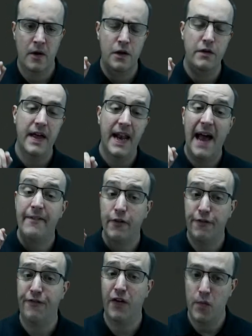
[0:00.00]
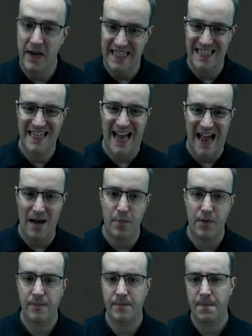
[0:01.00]
You then have a fluids tab.
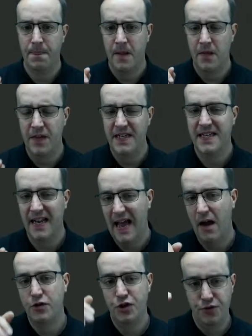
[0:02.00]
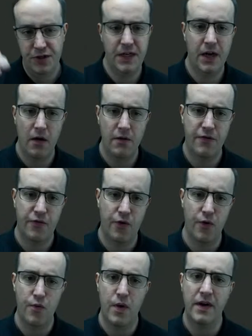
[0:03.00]
This allows you to go
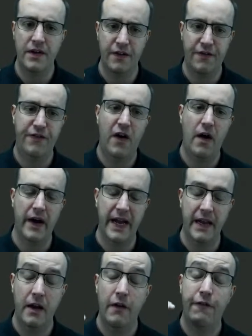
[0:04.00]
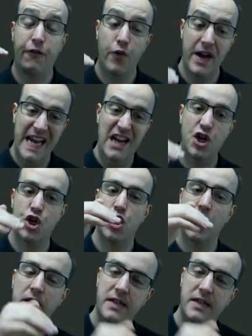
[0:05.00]
through and define for each